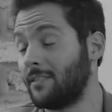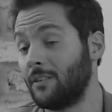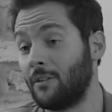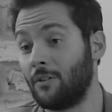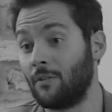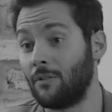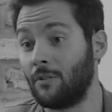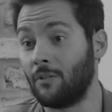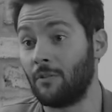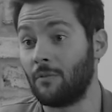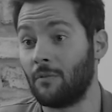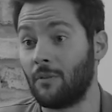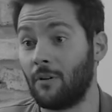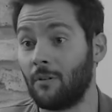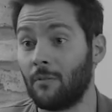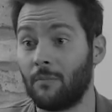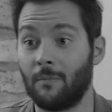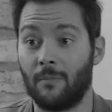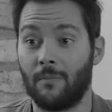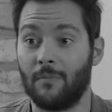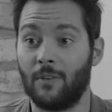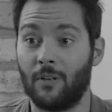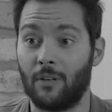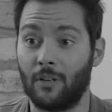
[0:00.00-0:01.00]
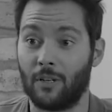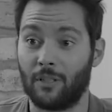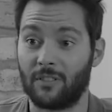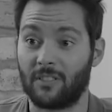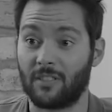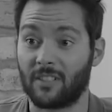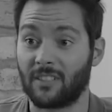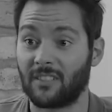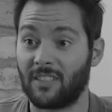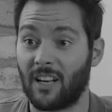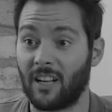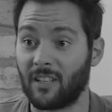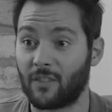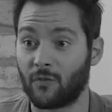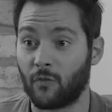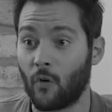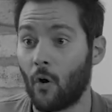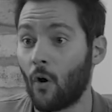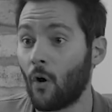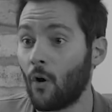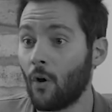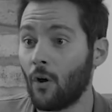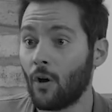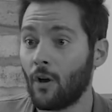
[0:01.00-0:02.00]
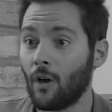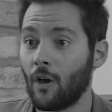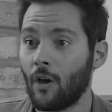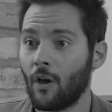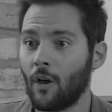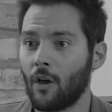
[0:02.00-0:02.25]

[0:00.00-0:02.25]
you're successful